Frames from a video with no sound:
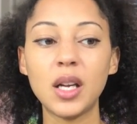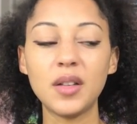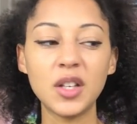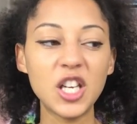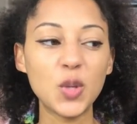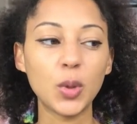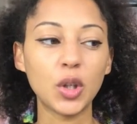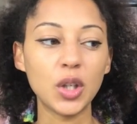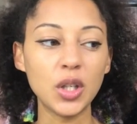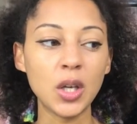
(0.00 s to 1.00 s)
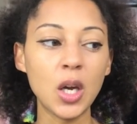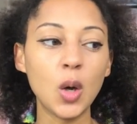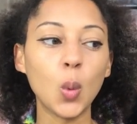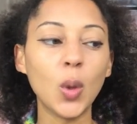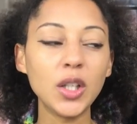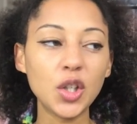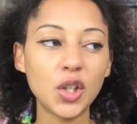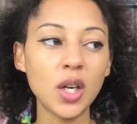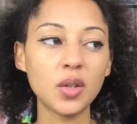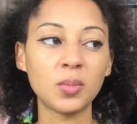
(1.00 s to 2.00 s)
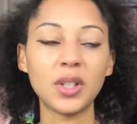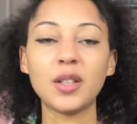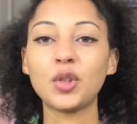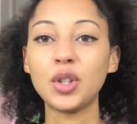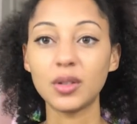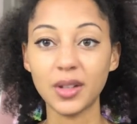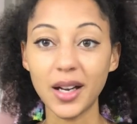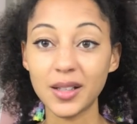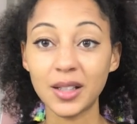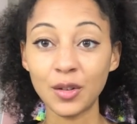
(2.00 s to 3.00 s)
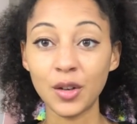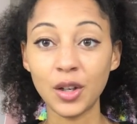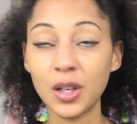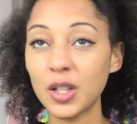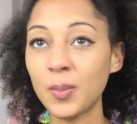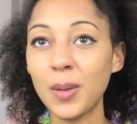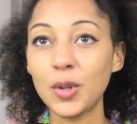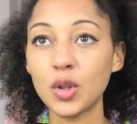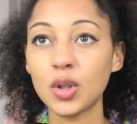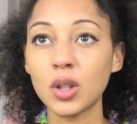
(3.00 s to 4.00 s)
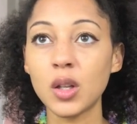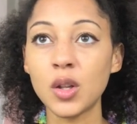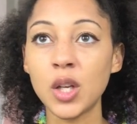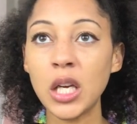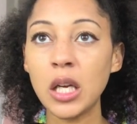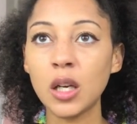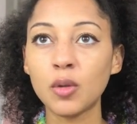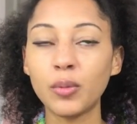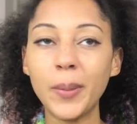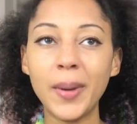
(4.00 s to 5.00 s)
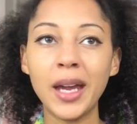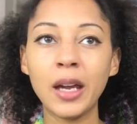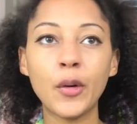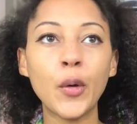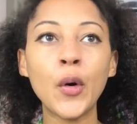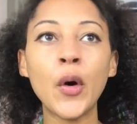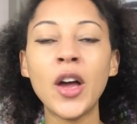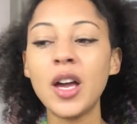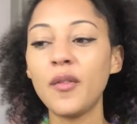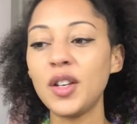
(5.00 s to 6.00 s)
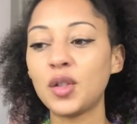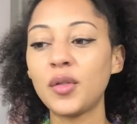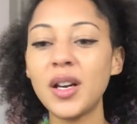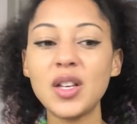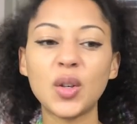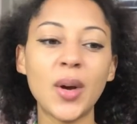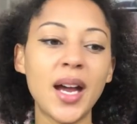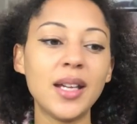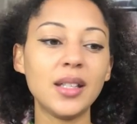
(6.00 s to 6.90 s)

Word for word: And I think it's because when you start something else, you're just casting on, and it's maybe just the ribbing, or if it's granny squares,